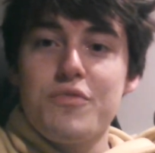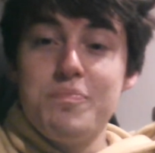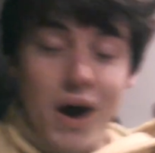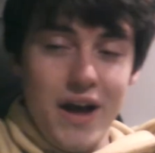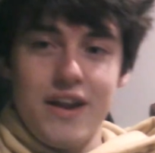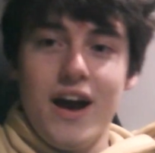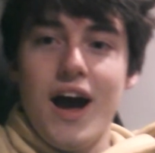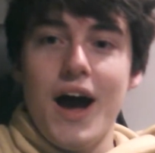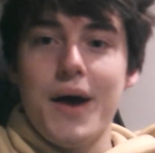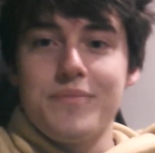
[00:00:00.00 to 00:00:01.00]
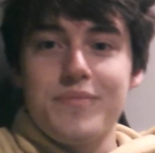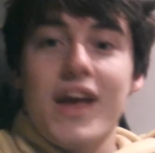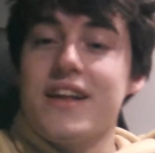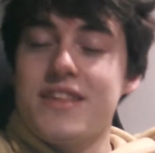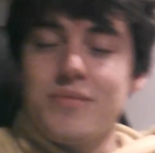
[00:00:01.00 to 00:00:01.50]
But uh
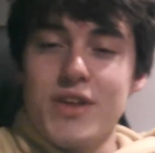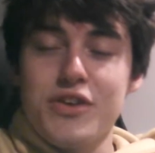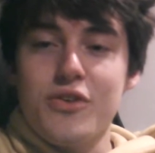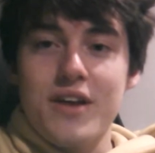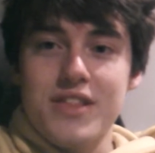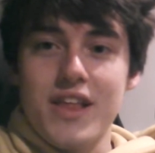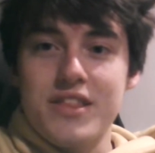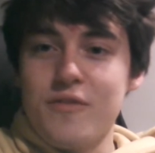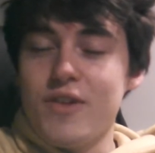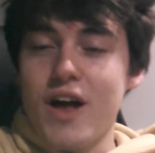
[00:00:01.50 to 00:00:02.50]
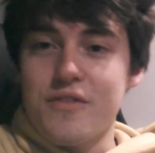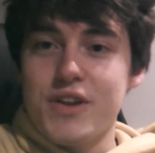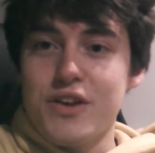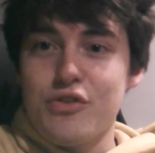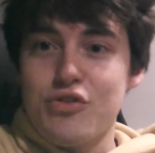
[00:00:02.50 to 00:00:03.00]
it seemed like you guys liked the vlog video,